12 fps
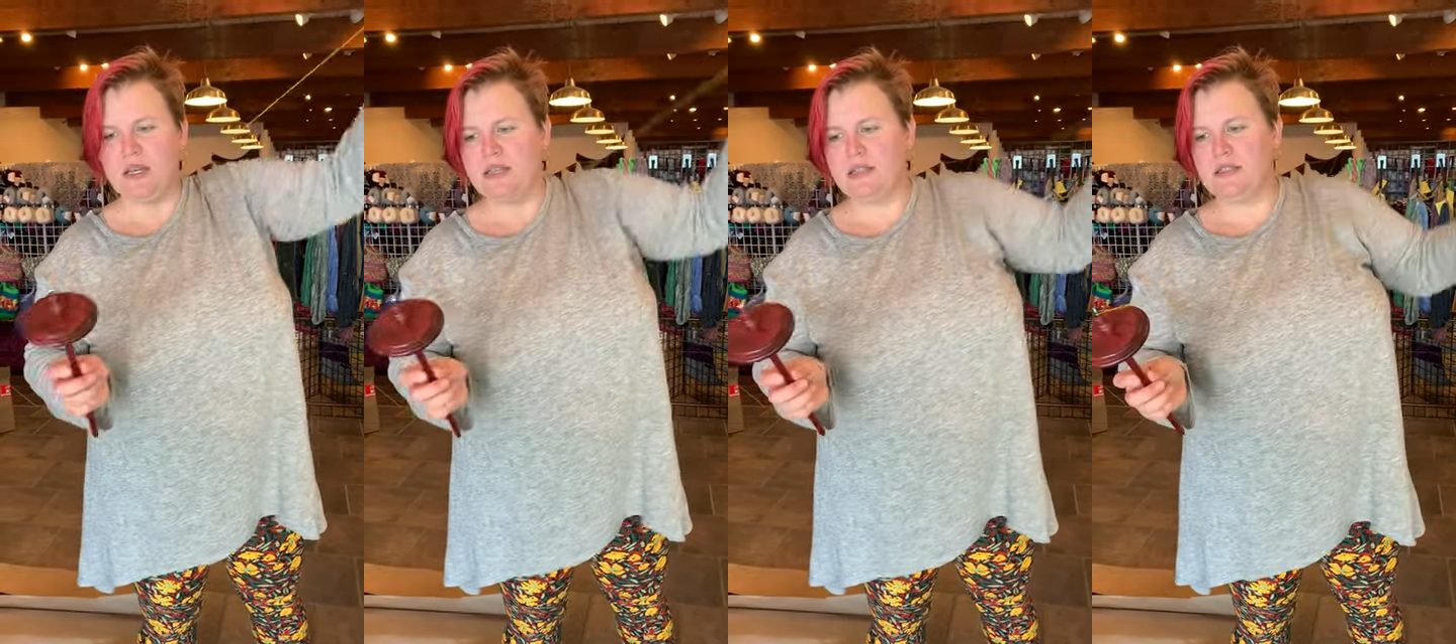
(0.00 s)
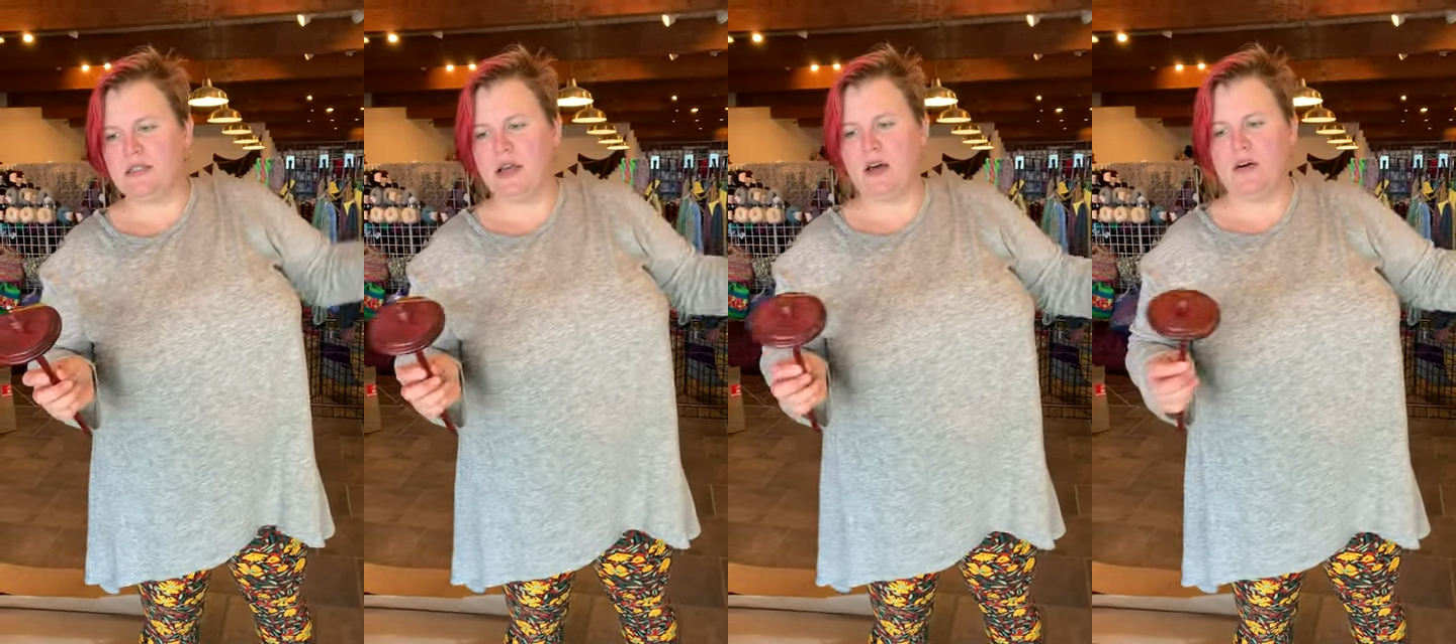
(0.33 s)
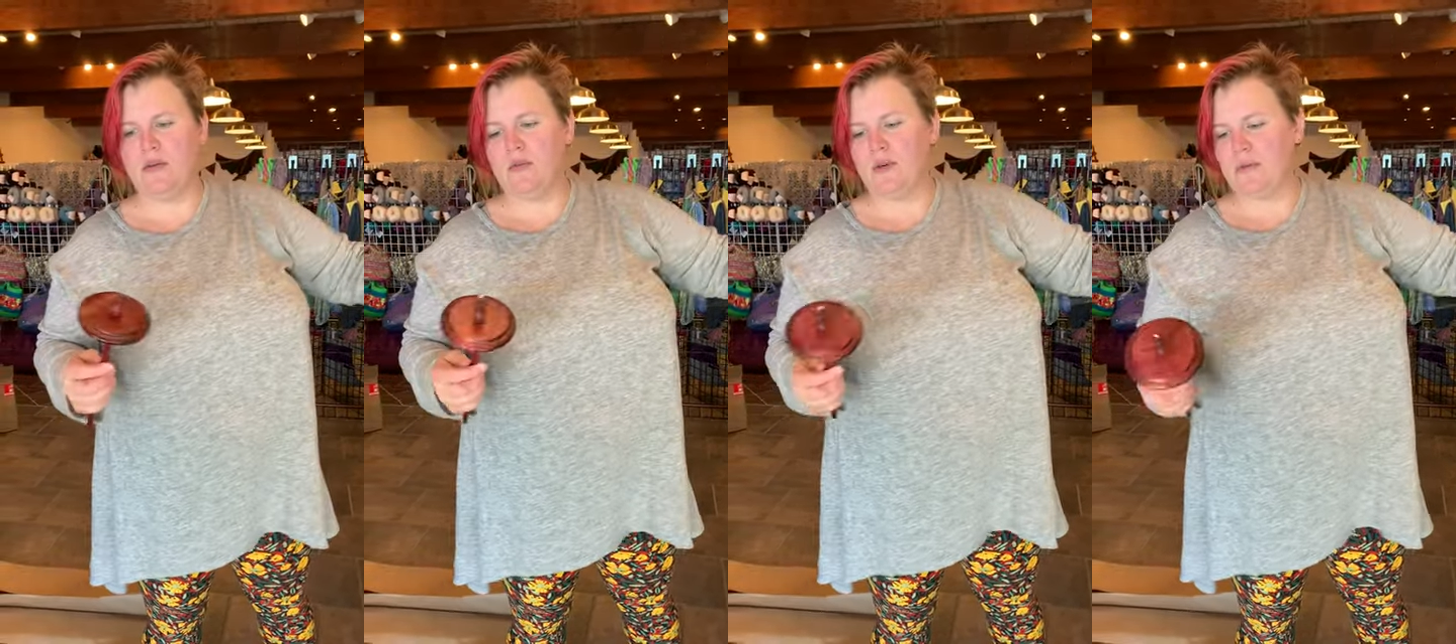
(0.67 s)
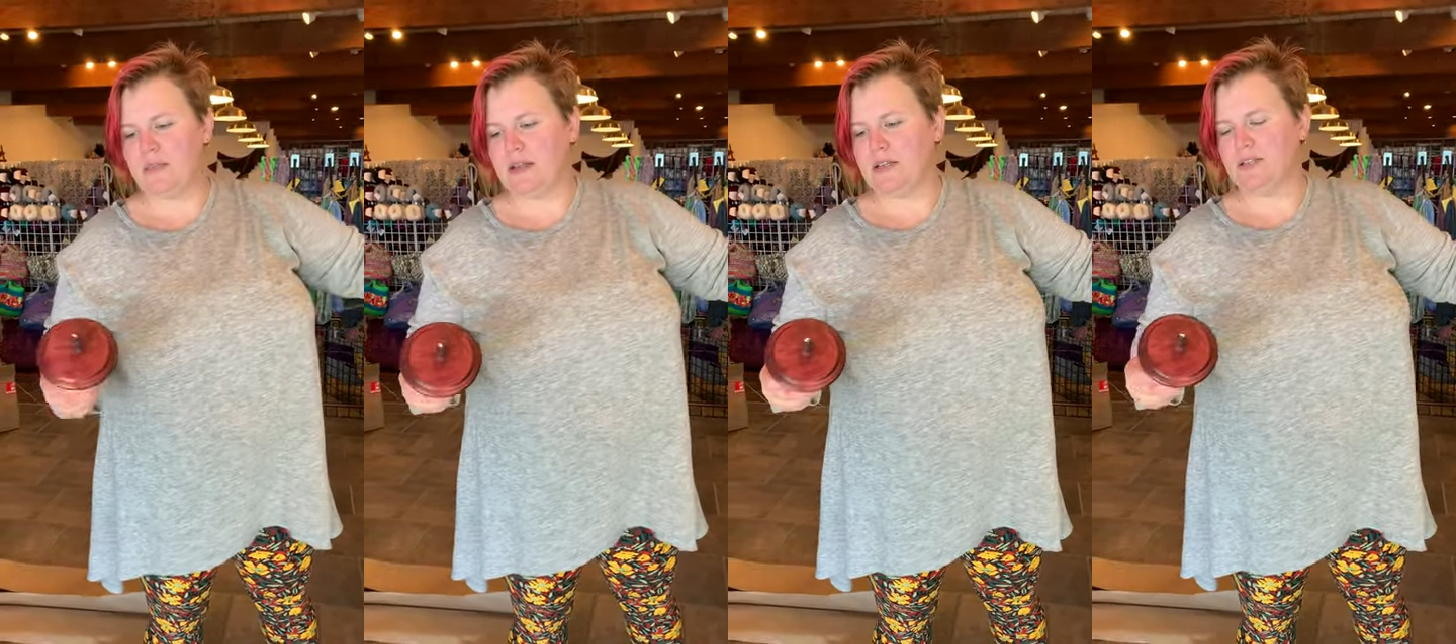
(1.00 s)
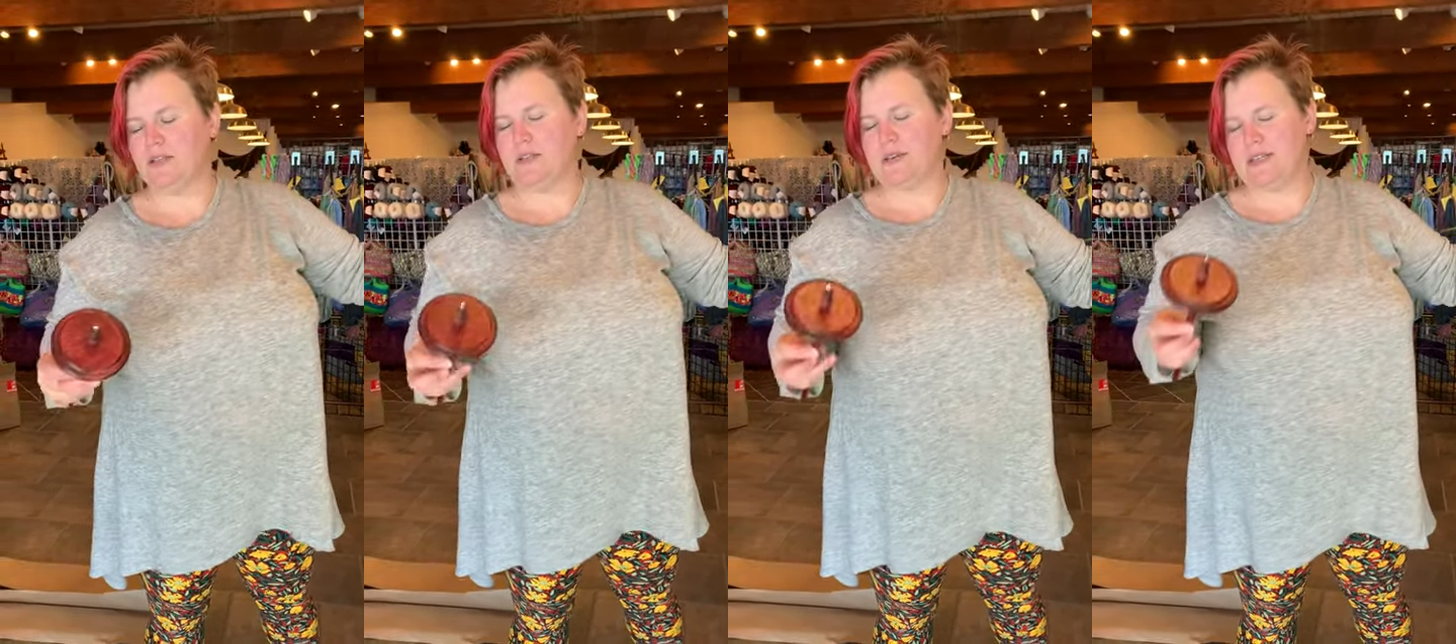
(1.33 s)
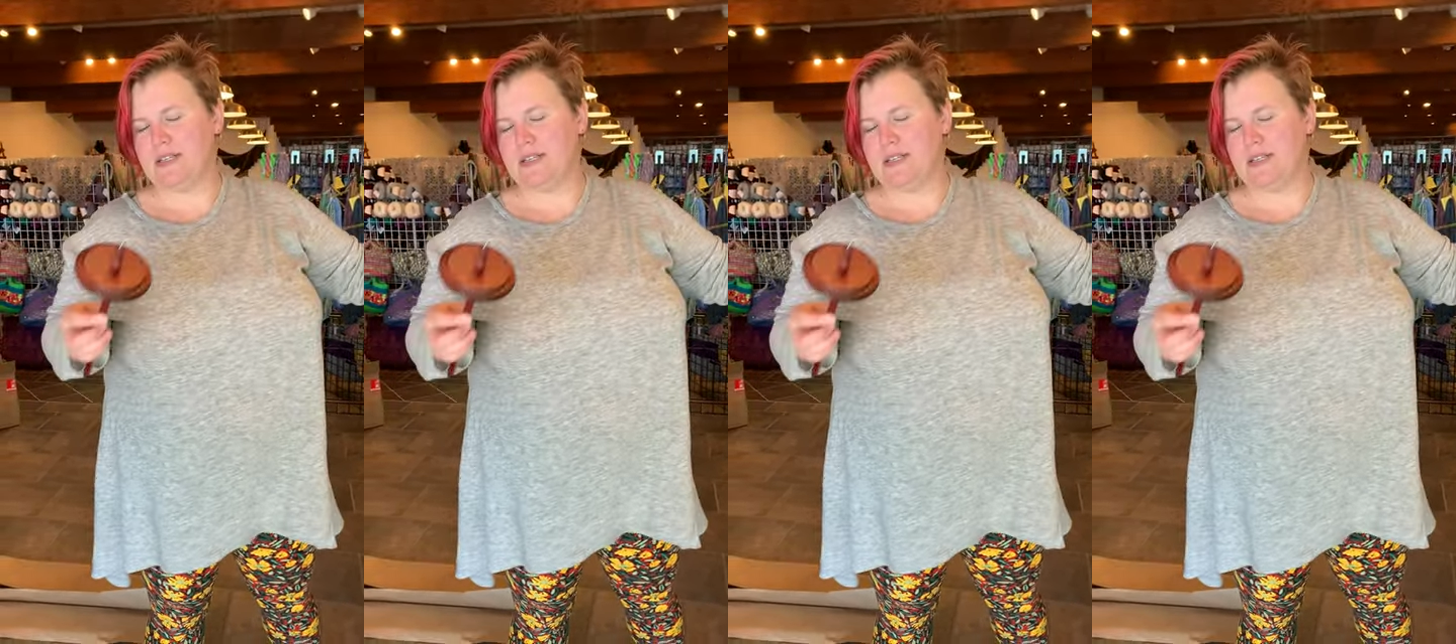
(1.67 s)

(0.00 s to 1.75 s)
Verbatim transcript: So place your order